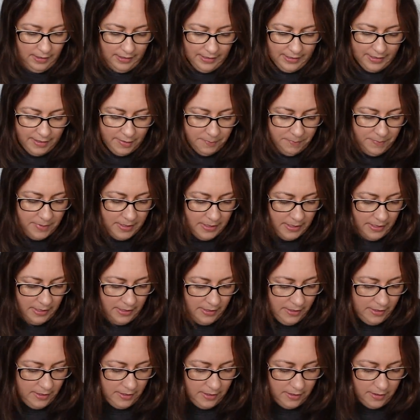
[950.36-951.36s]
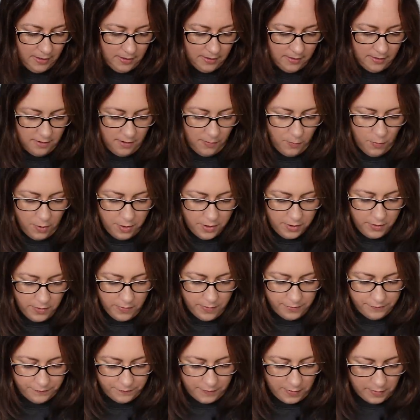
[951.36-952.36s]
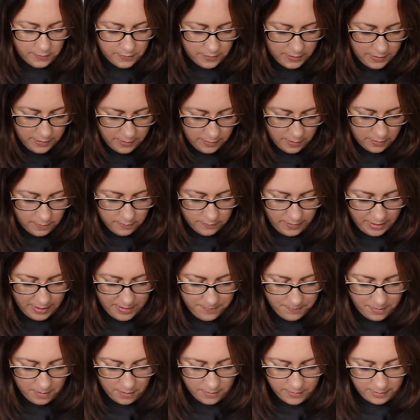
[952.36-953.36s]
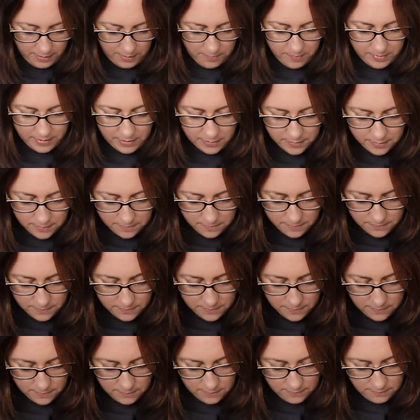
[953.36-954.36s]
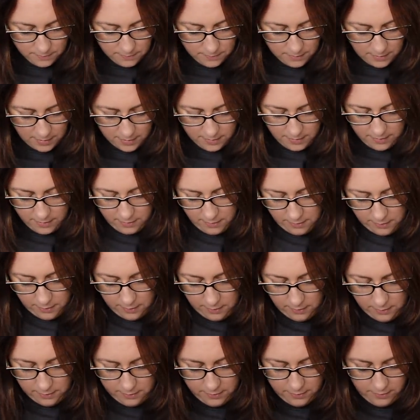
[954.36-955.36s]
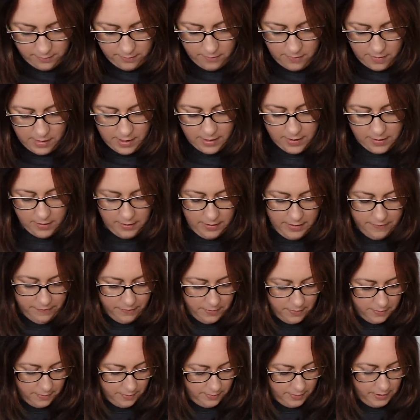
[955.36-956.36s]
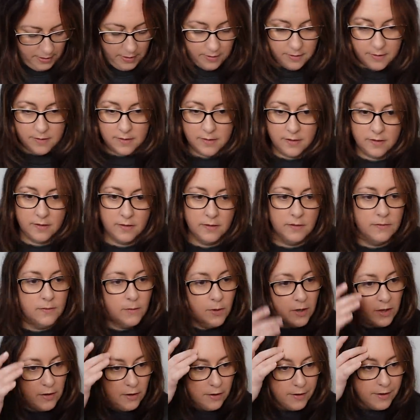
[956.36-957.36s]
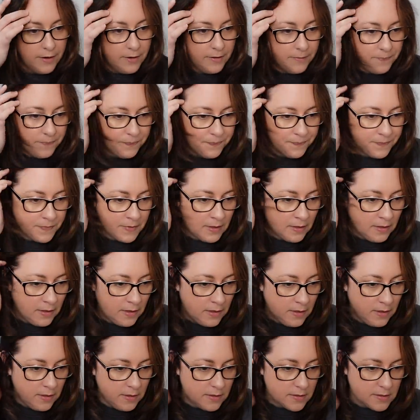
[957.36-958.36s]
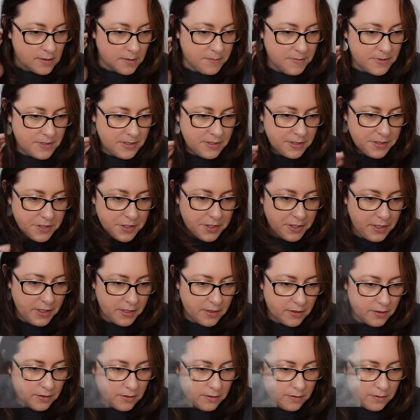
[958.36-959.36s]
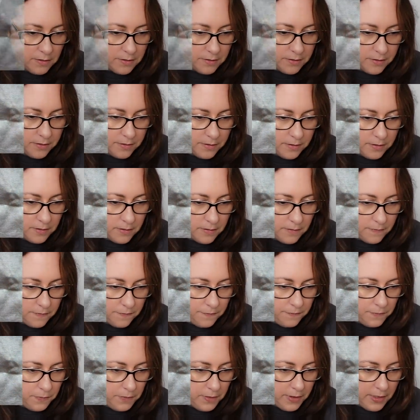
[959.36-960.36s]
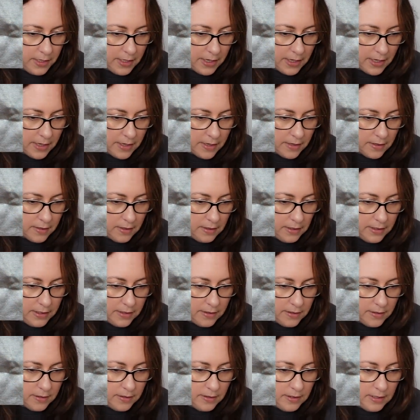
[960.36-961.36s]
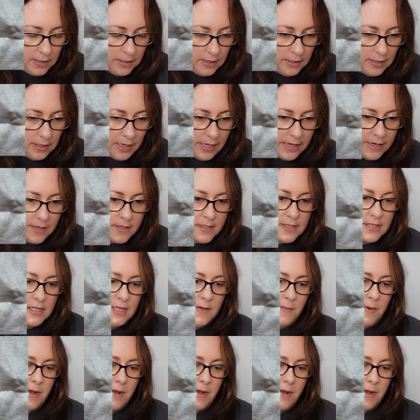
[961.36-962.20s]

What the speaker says: I won't UFO it, I'll keep going, but I don't know why I never think to work on it. So I'm stitching it on 40 count linen in Legacy